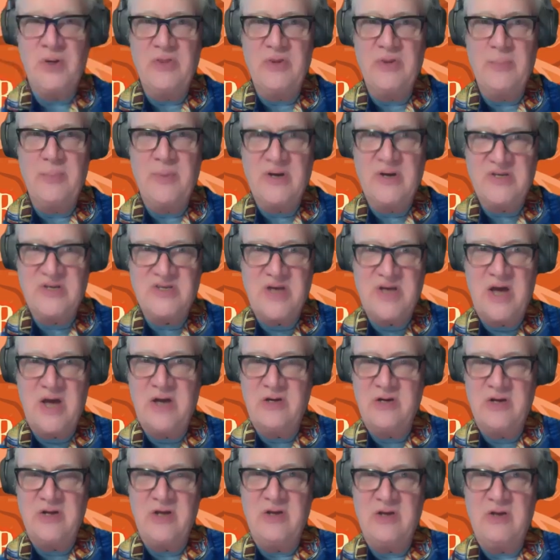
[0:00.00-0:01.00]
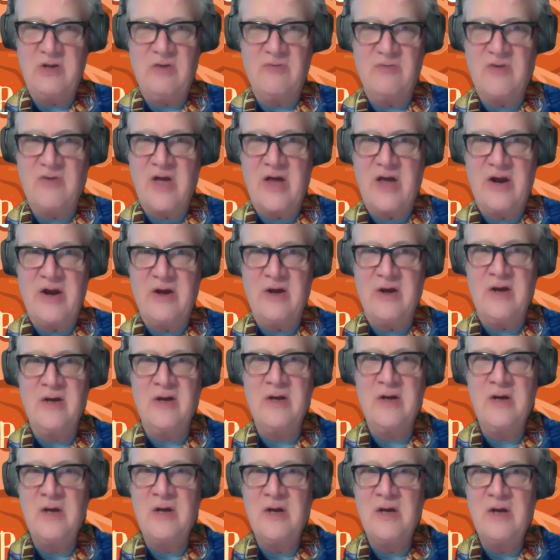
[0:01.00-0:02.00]
That by Saturday,
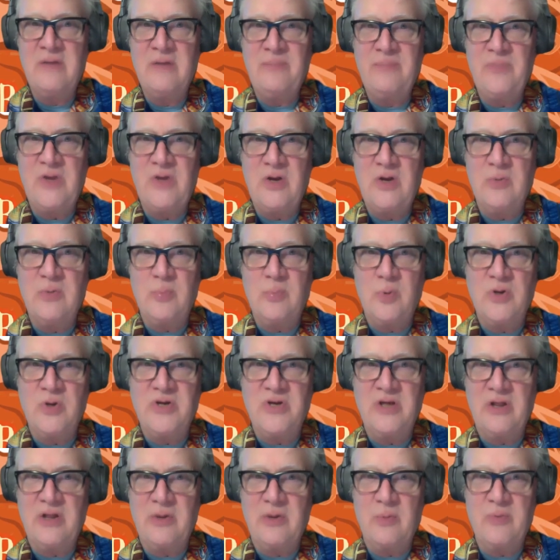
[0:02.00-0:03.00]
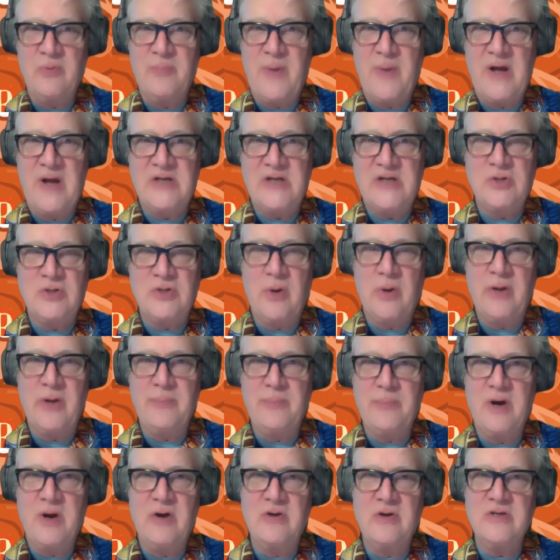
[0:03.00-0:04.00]
we're dealing with bachelorette
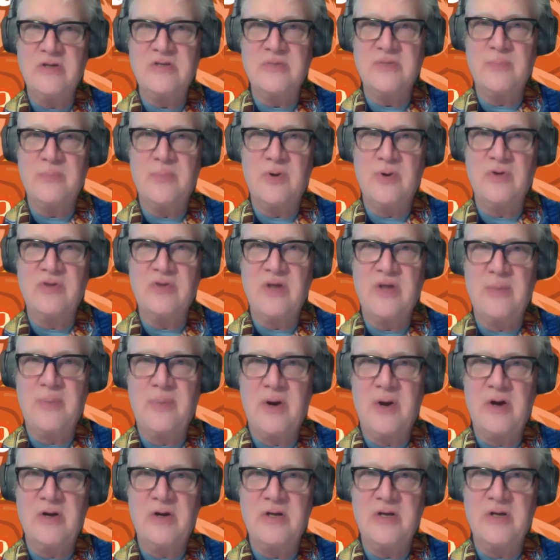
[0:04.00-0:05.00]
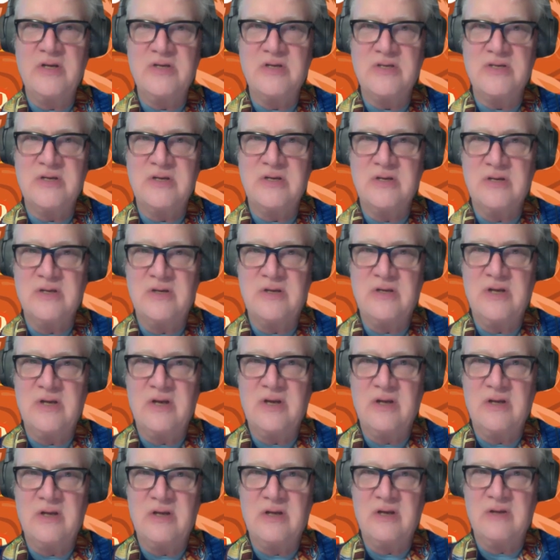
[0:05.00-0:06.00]
parties and birthday parties, and
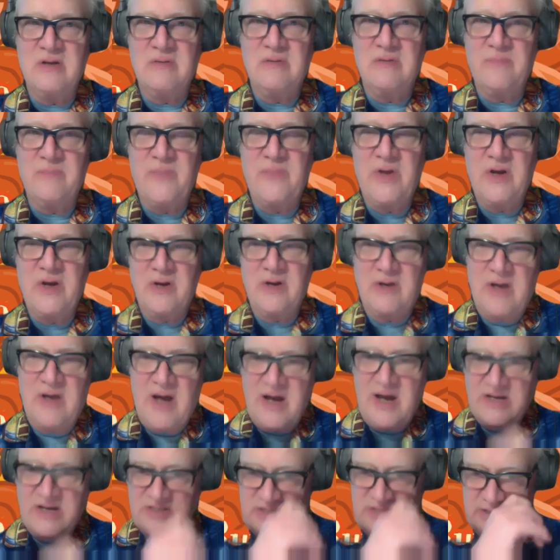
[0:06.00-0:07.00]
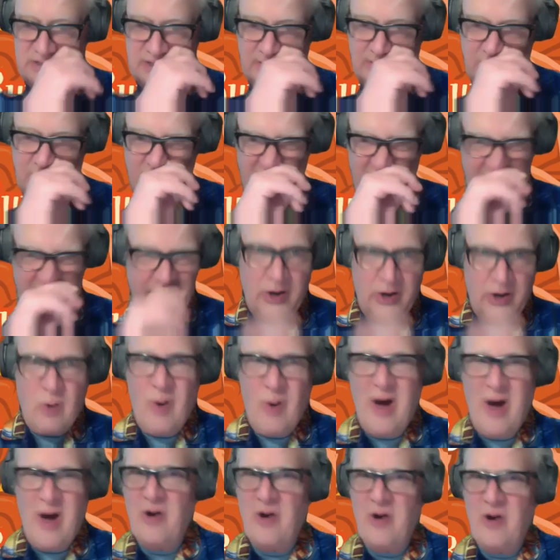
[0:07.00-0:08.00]
the guys that didn't want to go
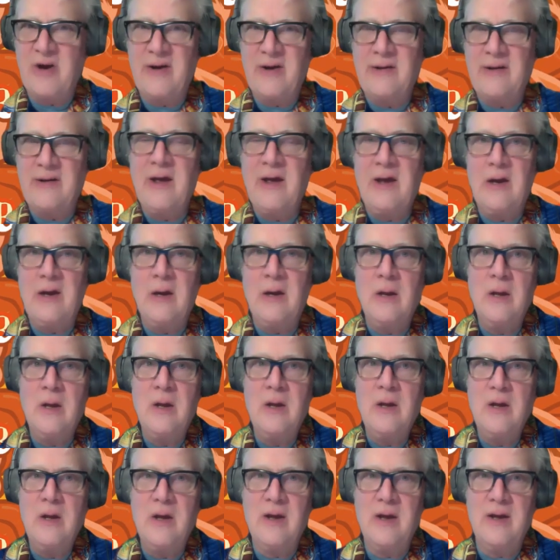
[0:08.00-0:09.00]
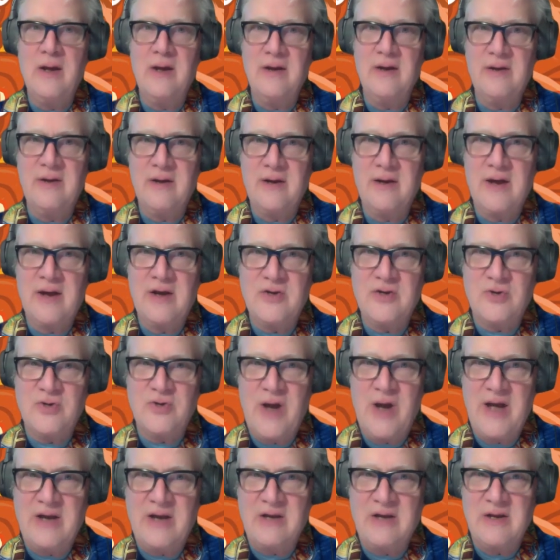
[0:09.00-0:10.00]
out on a date, and I got
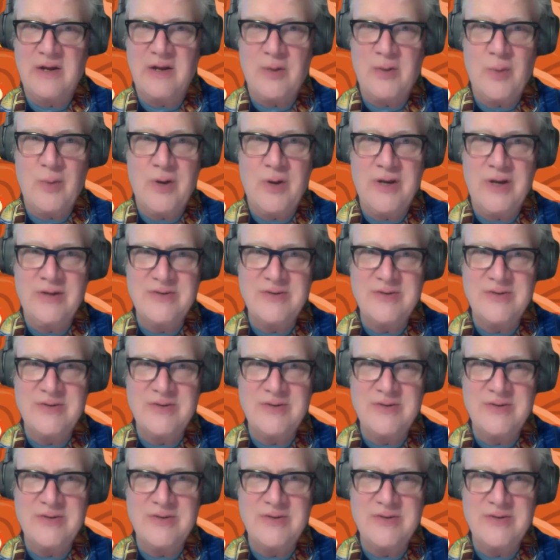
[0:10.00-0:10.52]
dragged anyway.